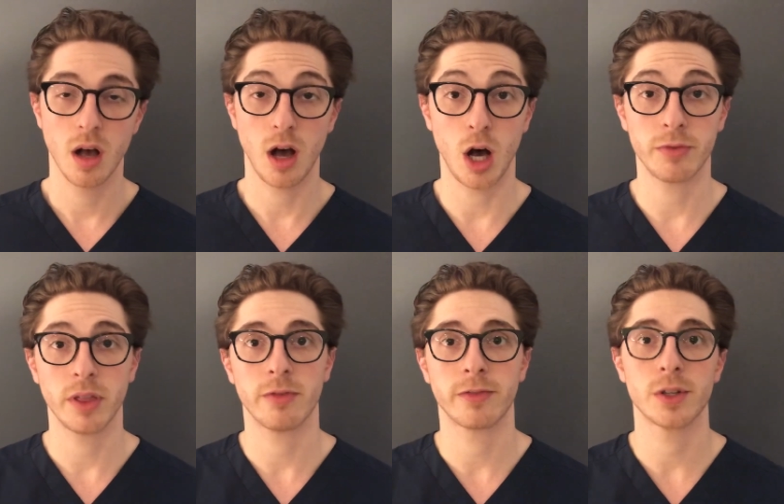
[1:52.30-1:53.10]
often
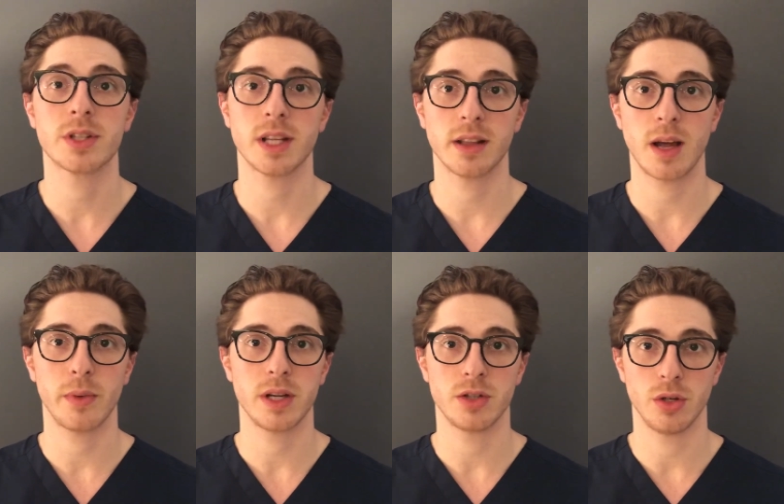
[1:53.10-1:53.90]
the first thing that
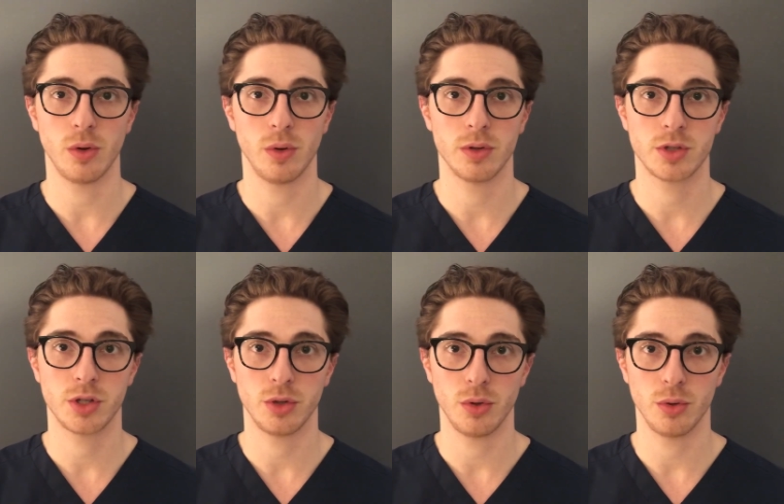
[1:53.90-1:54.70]
we do
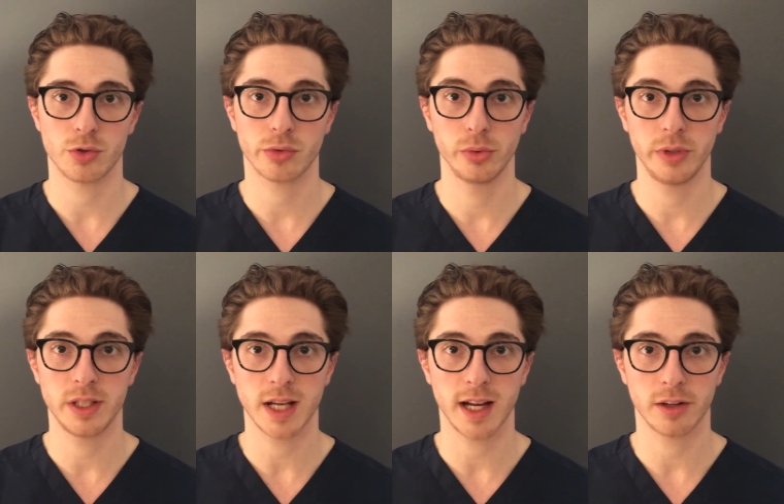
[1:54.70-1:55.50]
to truly
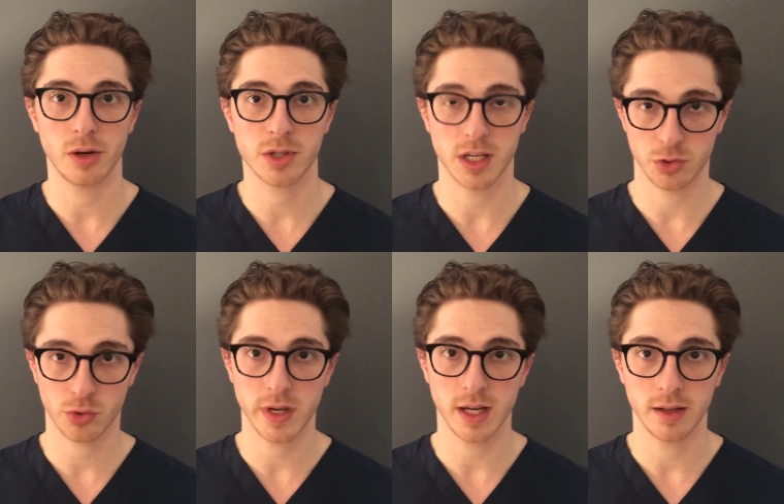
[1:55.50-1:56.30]
diagnose and
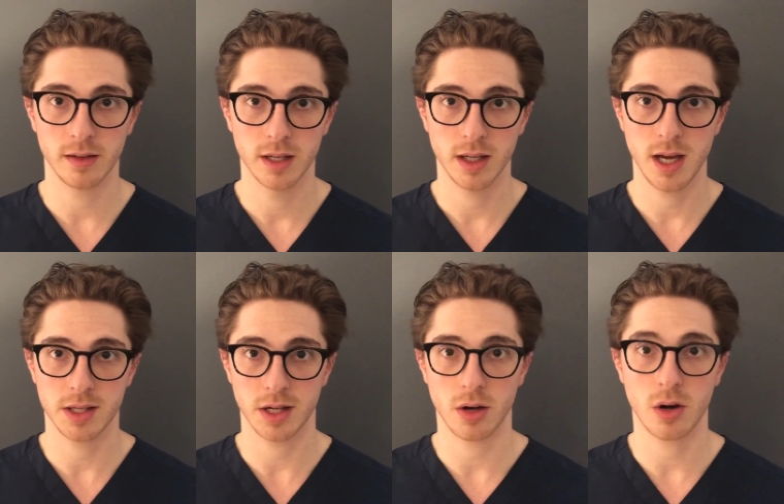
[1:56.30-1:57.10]
treat it is
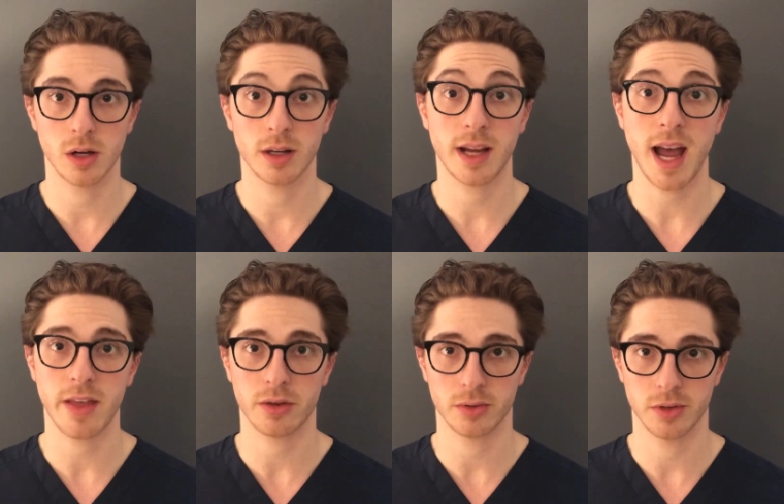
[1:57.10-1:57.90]
a heart
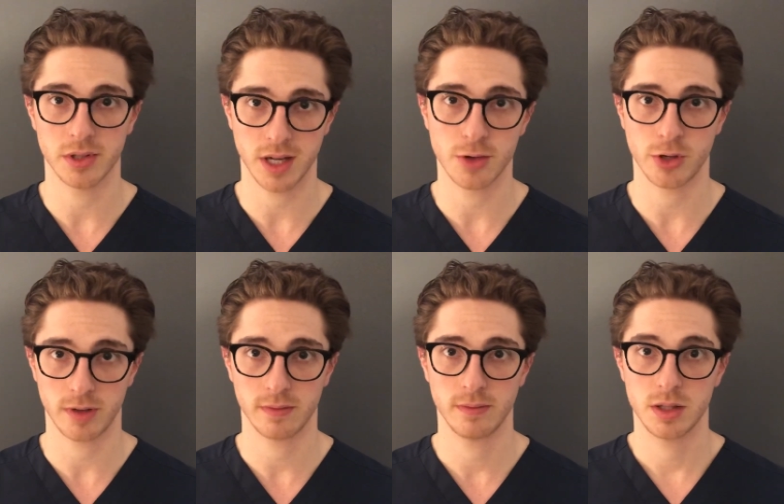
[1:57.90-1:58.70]
catheterization,
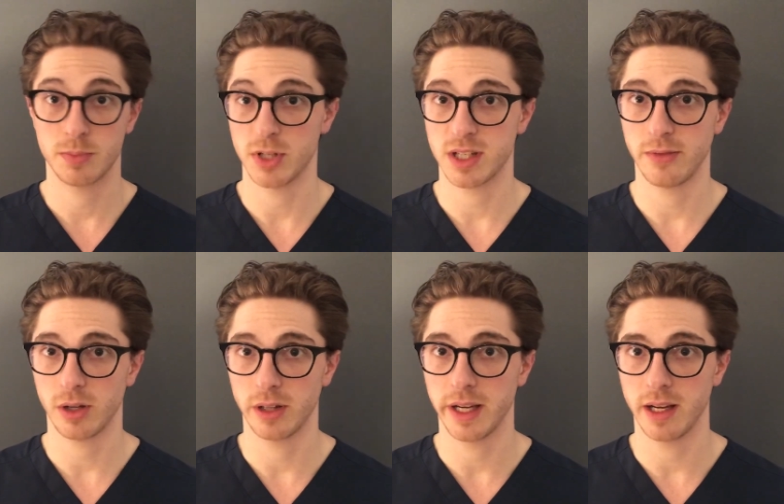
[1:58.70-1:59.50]

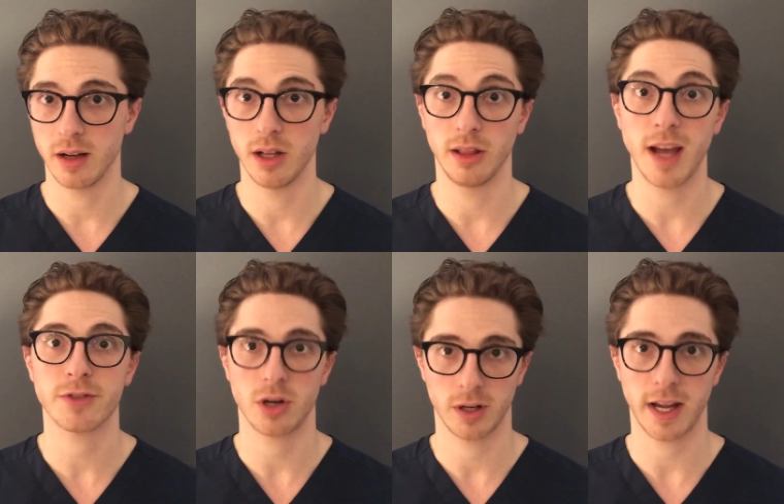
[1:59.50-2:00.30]
specifically a left
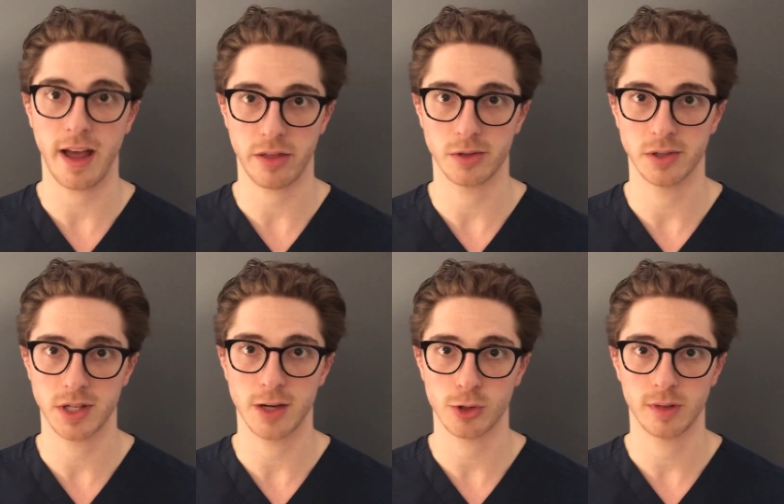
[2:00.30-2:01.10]
heart
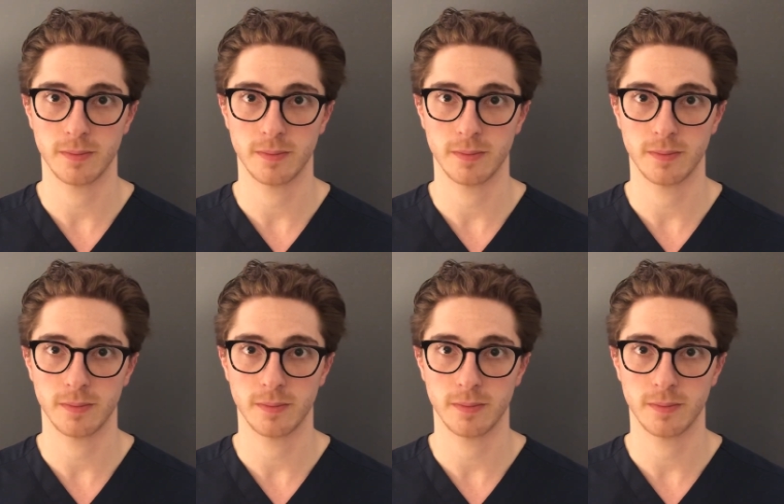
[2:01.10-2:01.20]
catheterization.